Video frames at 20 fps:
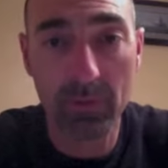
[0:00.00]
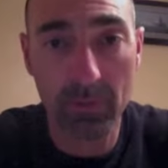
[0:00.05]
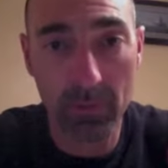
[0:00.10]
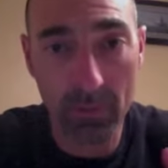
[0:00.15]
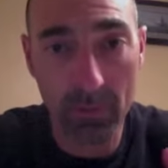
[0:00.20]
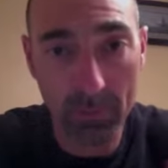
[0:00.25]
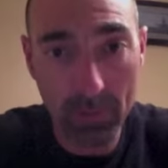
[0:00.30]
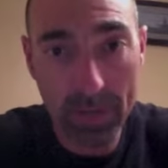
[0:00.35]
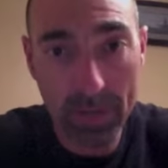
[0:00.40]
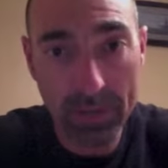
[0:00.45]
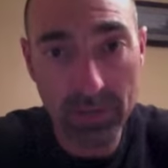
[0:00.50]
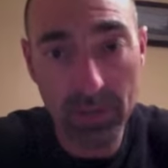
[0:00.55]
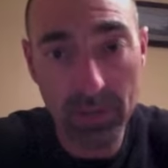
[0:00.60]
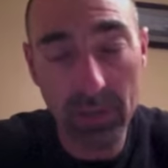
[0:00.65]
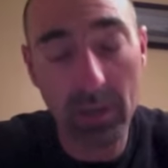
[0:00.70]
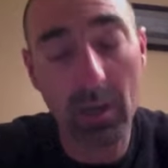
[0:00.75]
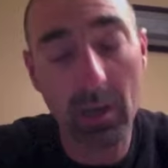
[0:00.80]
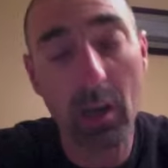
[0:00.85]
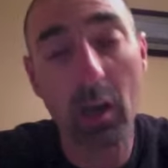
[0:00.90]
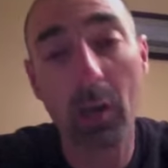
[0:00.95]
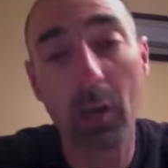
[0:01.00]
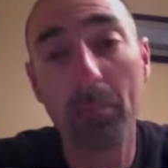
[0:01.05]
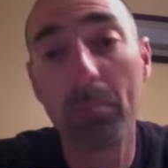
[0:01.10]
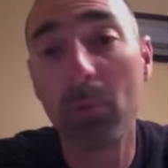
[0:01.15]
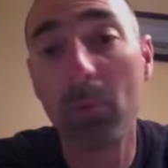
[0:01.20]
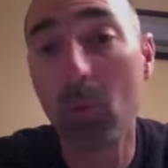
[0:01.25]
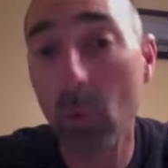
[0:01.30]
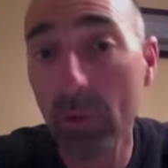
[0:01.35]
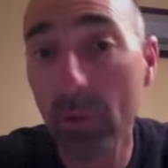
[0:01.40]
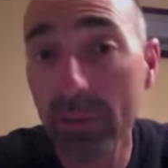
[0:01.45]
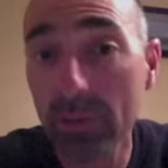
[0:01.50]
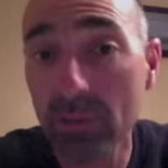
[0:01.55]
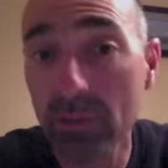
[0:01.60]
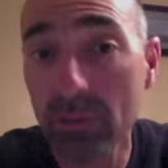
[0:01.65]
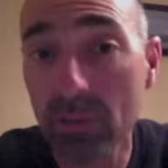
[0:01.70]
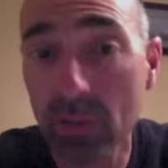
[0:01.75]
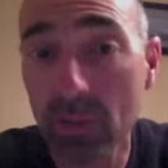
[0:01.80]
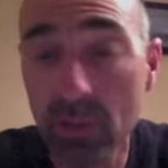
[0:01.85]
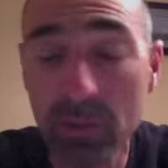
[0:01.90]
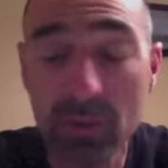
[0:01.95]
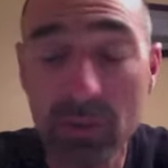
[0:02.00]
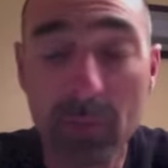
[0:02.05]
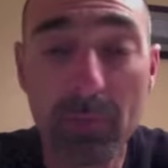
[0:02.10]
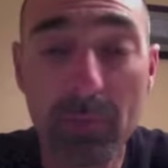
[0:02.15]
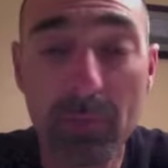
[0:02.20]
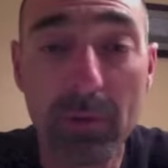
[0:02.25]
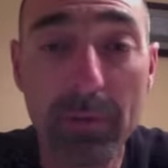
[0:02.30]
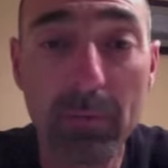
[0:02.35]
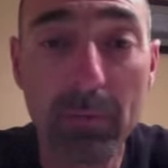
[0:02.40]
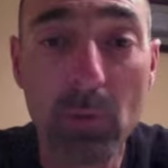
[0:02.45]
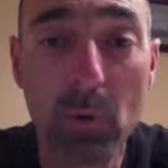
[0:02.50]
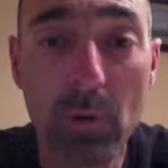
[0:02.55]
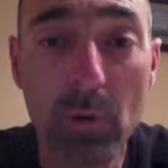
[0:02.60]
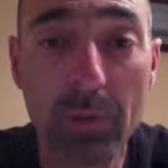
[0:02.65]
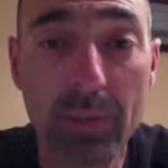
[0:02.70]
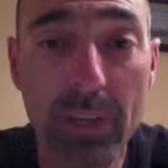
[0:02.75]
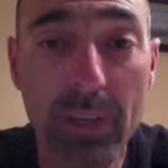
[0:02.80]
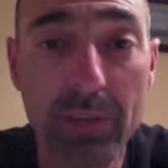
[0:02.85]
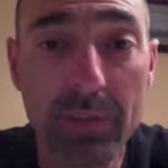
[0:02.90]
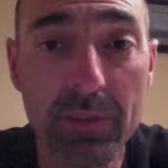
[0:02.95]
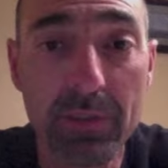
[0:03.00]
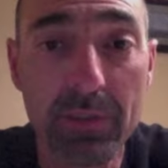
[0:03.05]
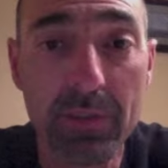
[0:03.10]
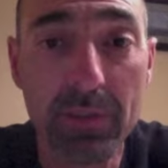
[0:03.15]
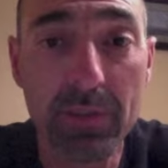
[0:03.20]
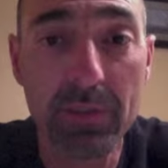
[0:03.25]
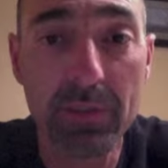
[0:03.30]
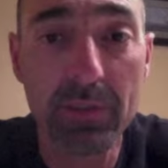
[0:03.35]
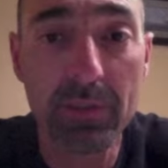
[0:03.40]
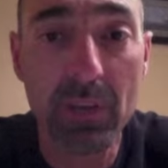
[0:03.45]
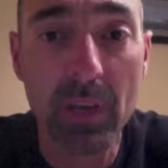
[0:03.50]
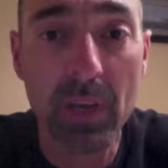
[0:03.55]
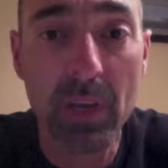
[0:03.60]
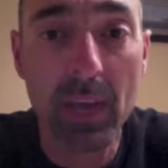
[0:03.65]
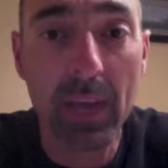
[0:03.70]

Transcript: the president appoints Supreme Court justices